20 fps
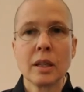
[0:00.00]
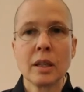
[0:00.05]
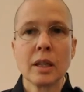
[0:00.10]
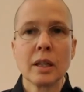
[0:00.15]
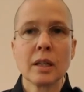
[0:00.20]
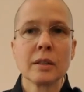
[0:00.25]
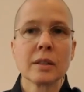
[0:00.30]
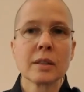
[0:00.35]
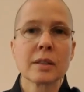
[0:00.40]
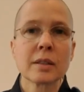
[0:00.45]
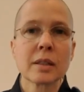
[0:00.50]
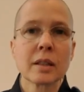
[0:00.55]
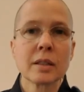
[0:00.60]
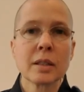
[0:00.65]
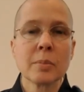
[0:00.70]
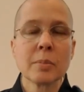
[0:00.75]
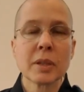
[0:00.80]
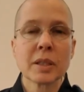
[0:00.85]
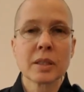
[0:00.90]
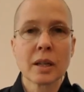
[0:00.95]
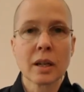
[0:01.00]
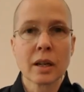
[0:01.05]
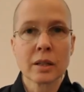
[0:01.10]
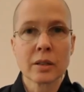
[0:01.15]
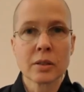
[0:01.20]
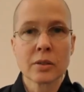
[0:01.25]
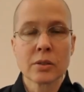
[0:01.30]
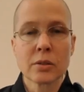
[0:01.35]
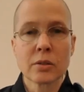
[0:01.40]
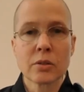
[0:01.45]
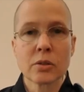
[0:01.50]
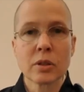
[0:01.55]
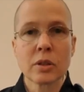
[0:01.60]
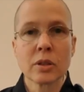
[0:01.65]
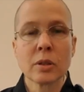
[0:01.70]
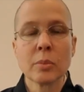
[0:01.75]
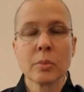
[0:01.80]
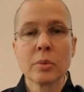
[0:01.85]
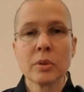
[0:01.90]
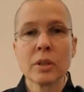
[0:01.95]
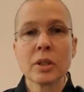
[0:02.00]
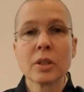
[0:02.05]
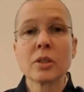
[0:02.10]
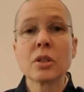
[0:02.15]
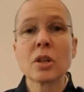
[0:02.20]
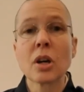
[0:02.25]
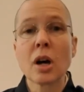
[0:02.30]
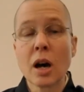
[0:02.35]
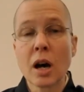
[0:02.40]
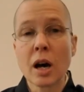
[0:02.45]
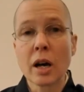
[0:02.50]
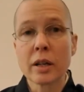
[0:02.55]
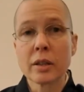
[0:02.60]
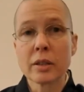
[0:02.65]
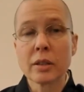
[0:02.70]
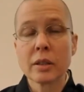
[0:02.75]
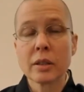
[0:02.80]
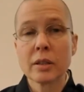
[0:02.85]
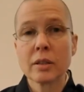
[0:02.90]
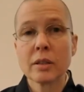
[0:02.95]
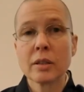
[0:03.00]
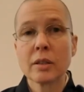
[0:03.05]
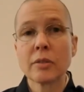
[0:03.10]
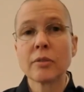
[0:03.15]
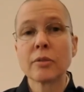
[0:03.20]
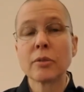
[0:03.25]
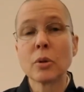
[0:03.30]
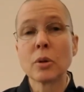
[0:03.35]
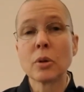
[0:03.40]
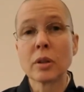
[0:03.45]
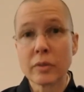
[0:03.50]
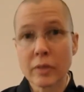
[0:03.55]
In the Satipatthana Sutra, the Buddha taught the four